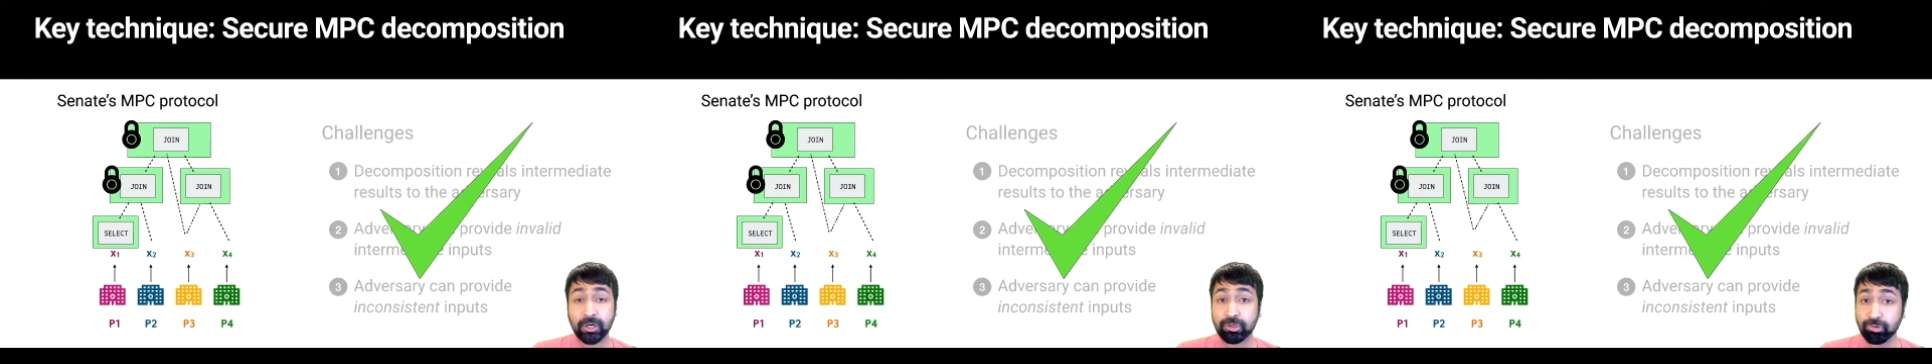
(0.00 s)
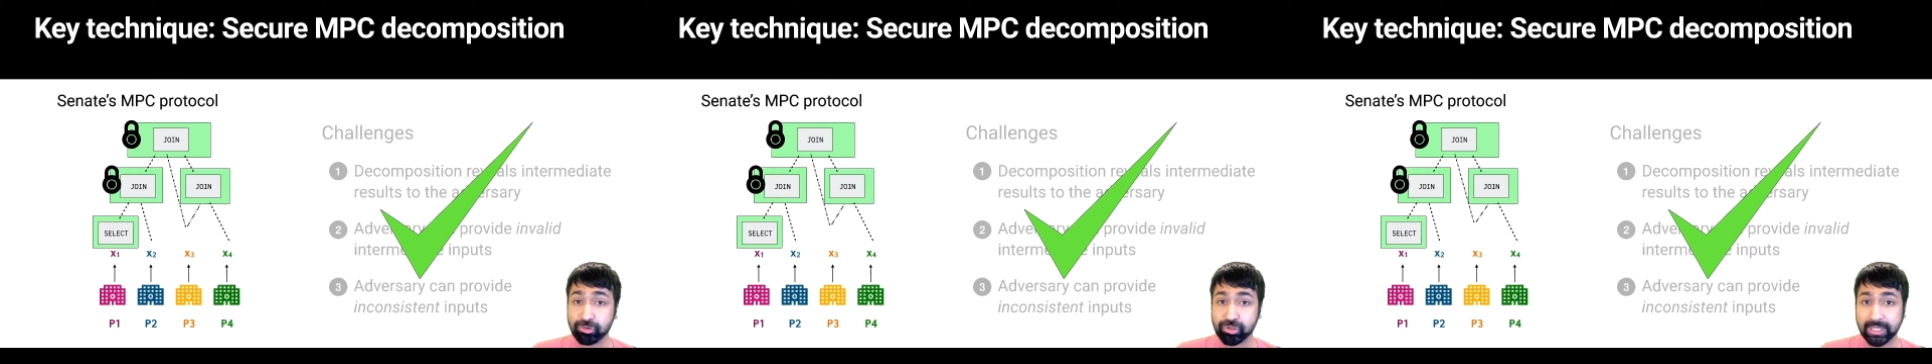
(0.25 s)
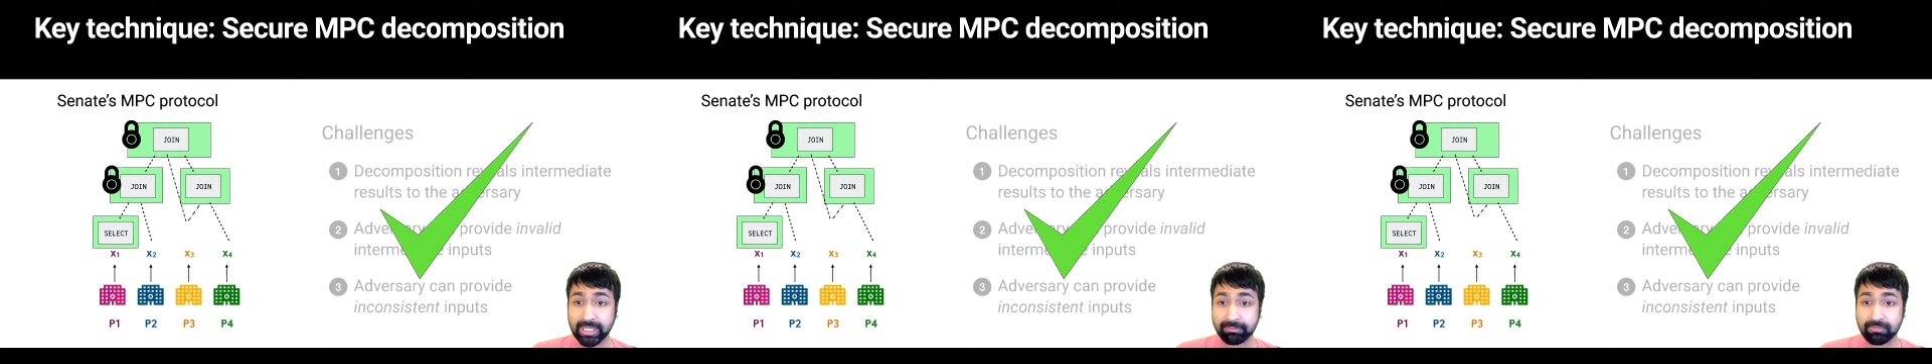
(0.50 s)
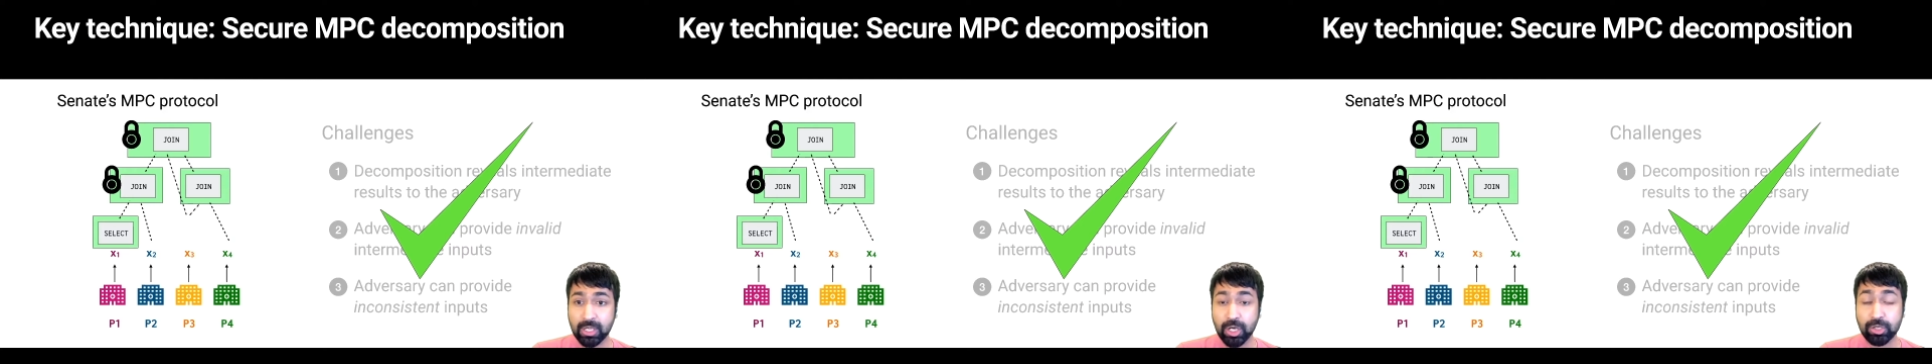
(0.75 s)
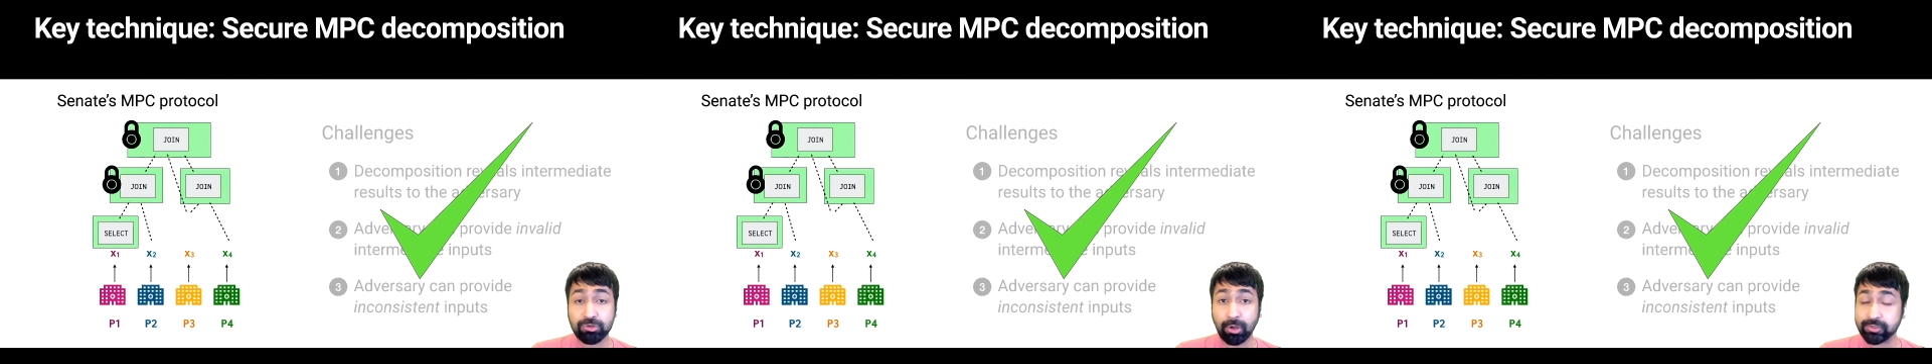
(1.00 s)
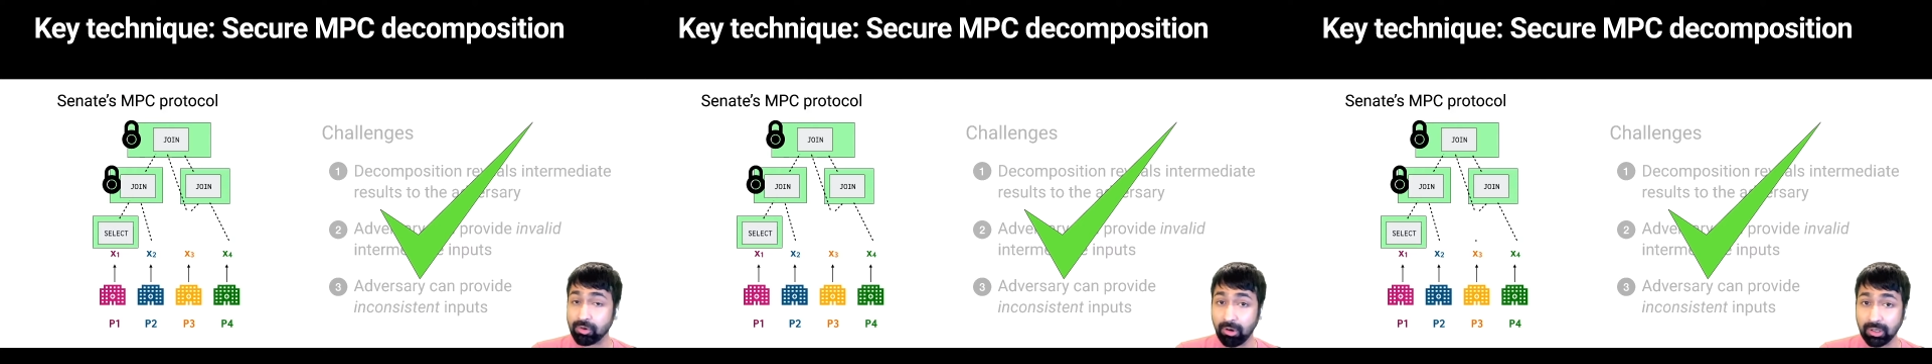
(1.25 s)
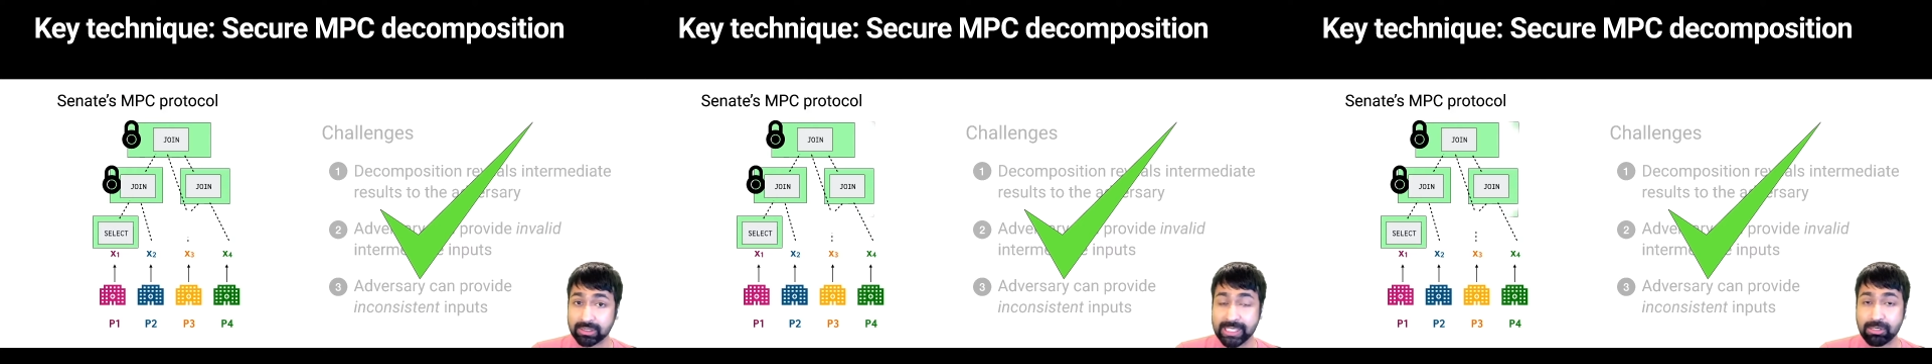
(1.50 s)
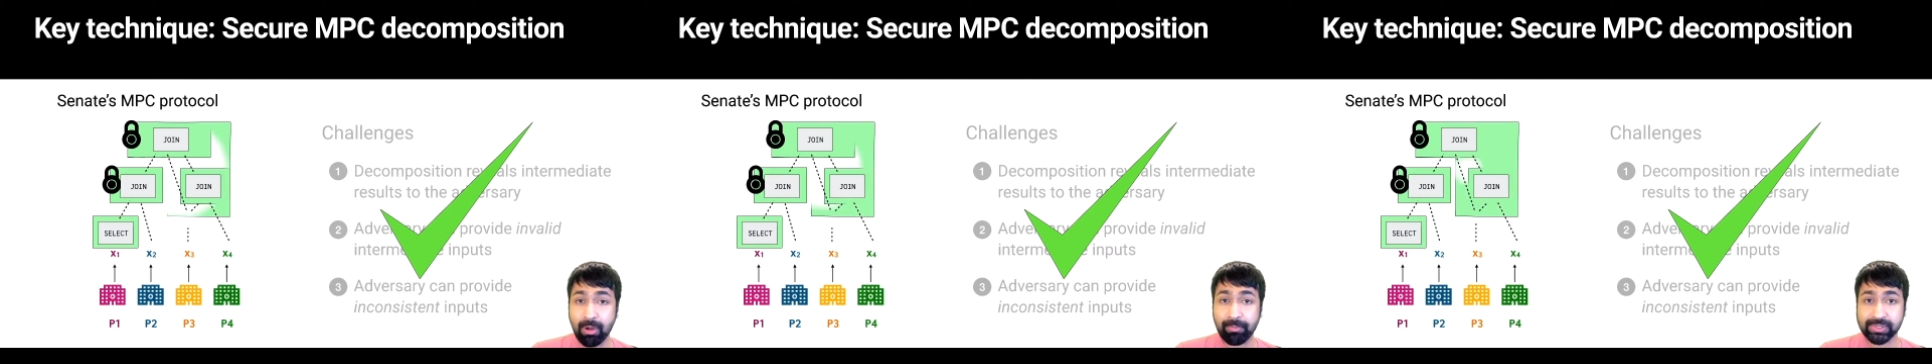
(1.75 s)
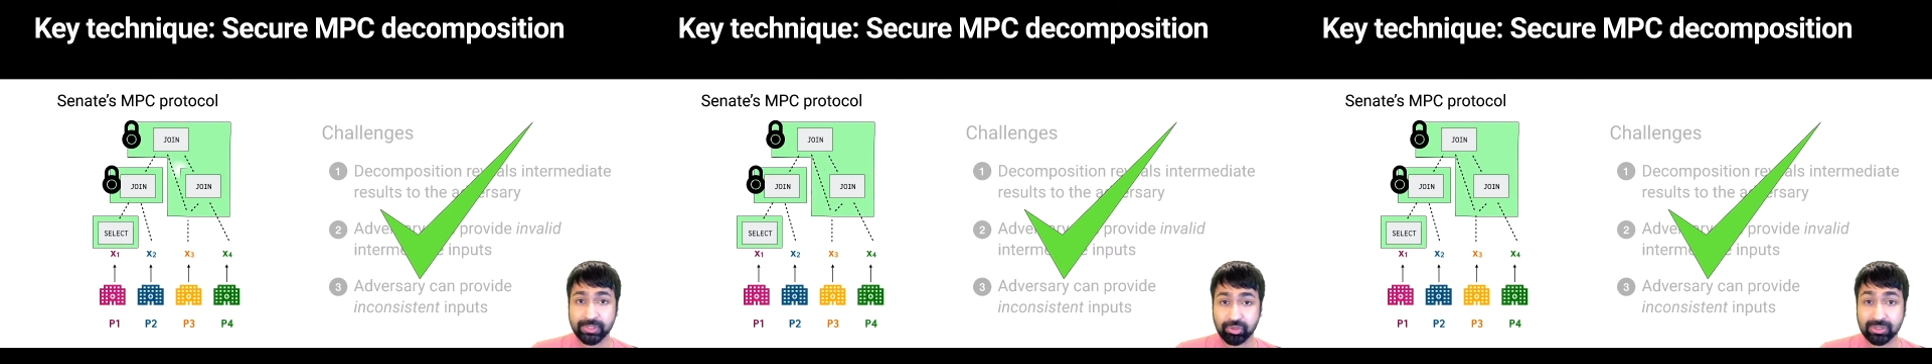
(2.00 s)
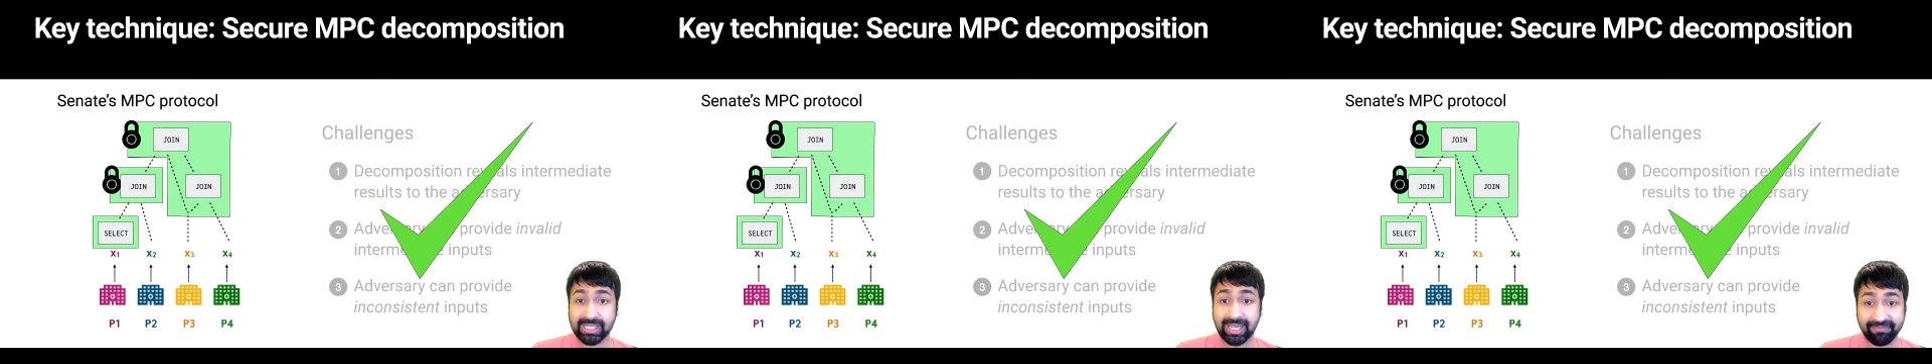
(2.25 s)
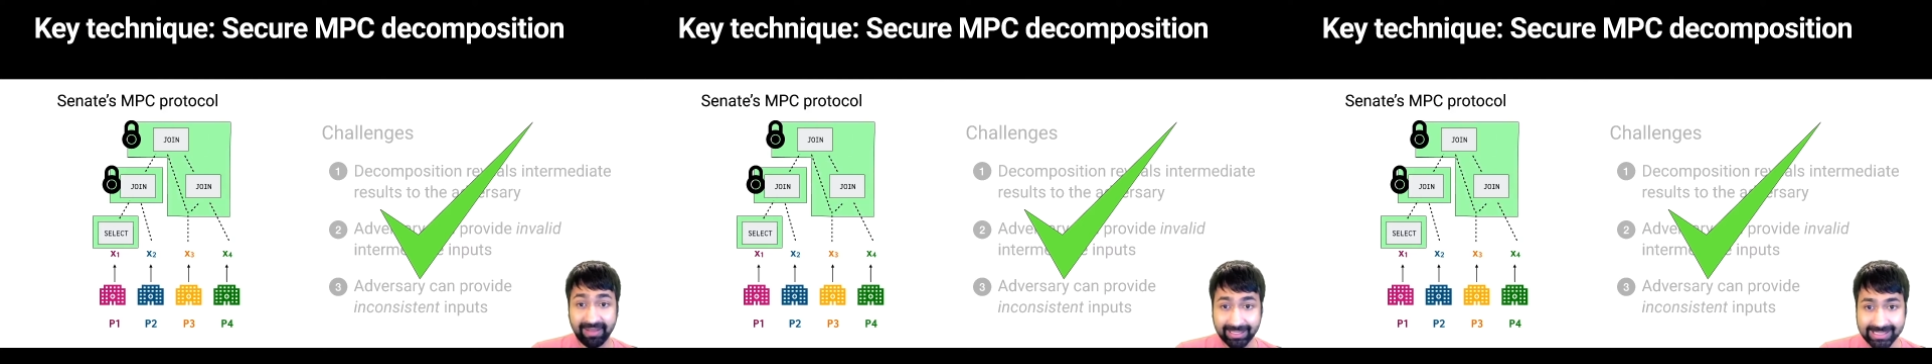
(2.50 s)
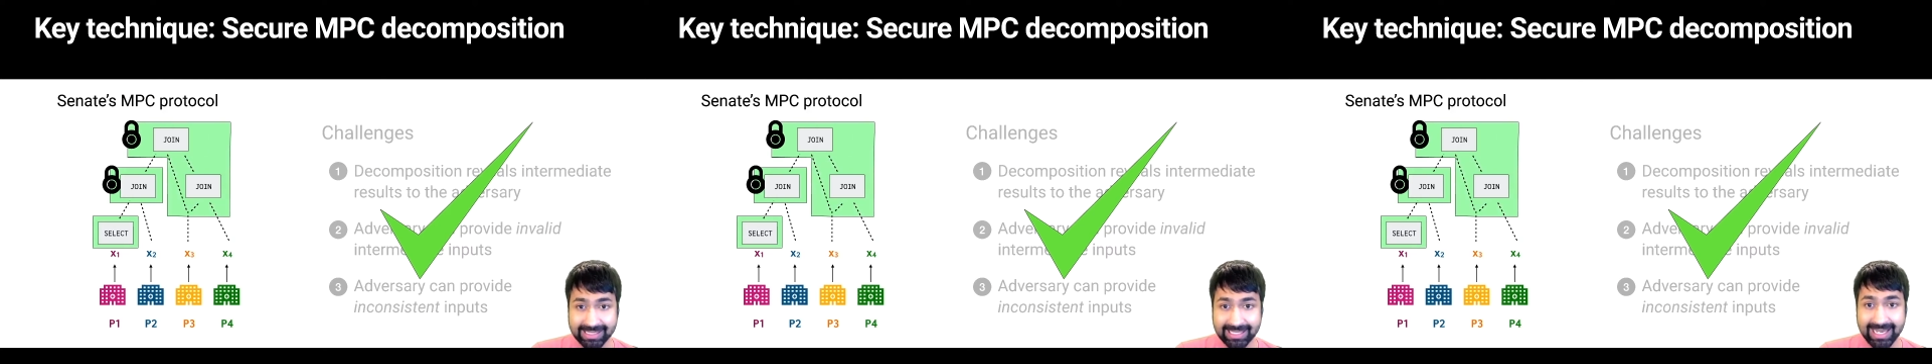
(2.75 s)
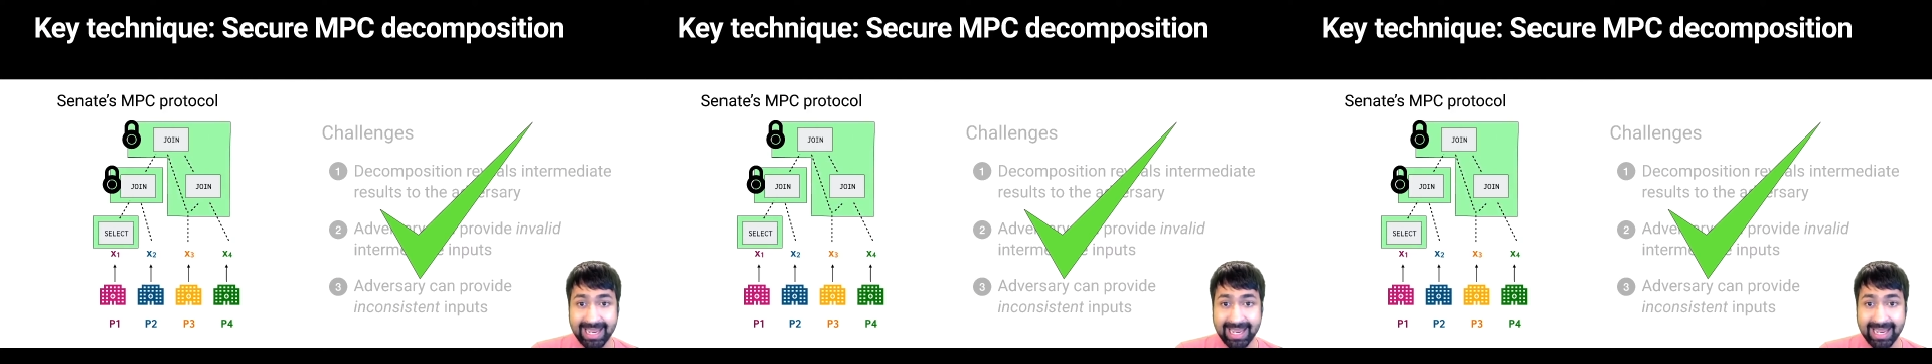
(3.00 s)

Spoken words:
Crucially, not all decompositions are valid,